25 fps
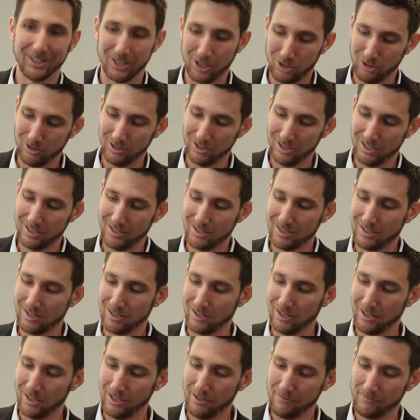You know, this is
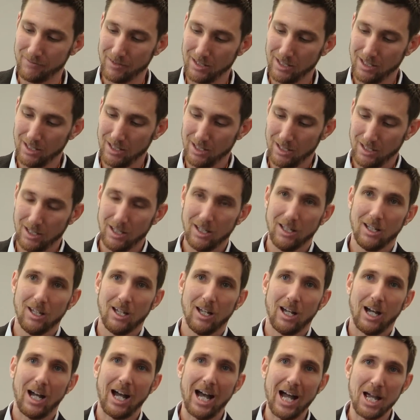
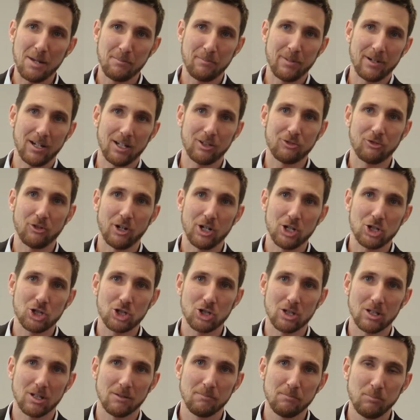high
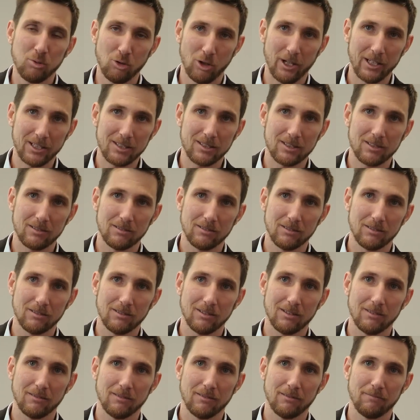penetration bullets,
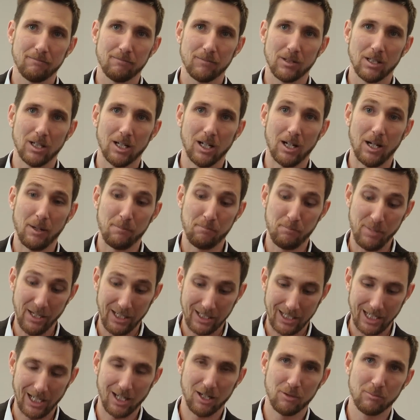
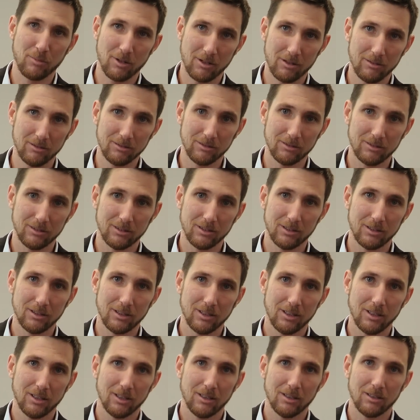big caliber.
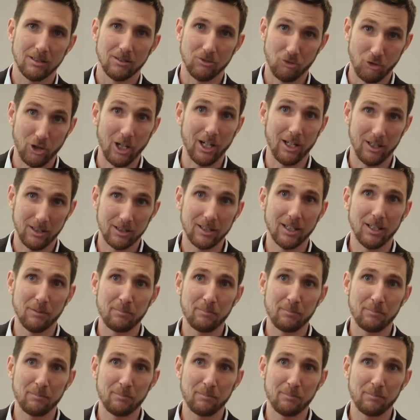Really, they